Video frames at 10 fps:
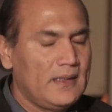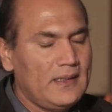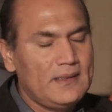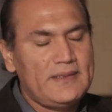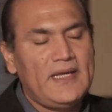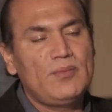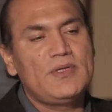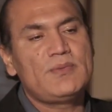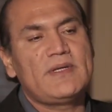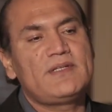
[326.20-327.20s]
It can
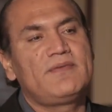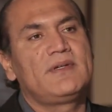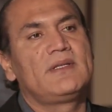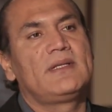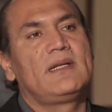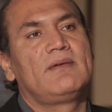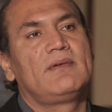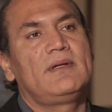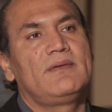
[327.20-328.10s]
be specific in the liver.